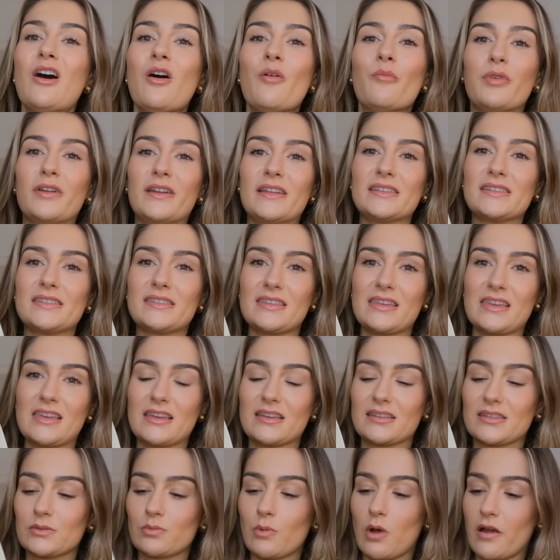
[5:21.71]
but it's the
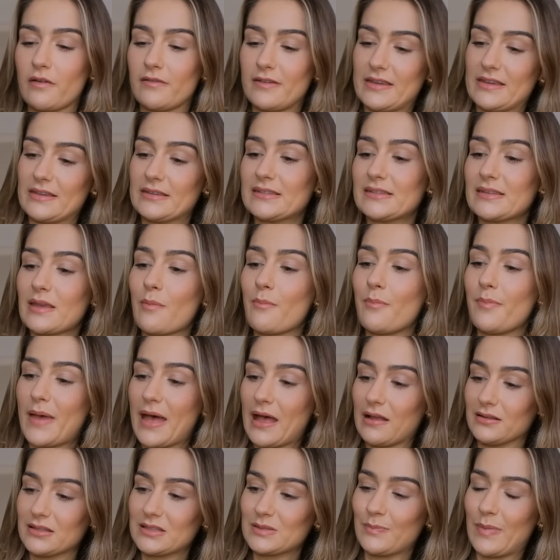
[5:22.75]
Soirée
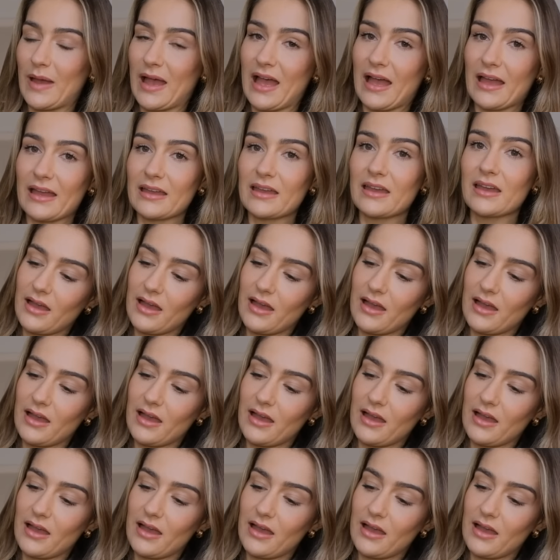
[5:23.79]
belt bag,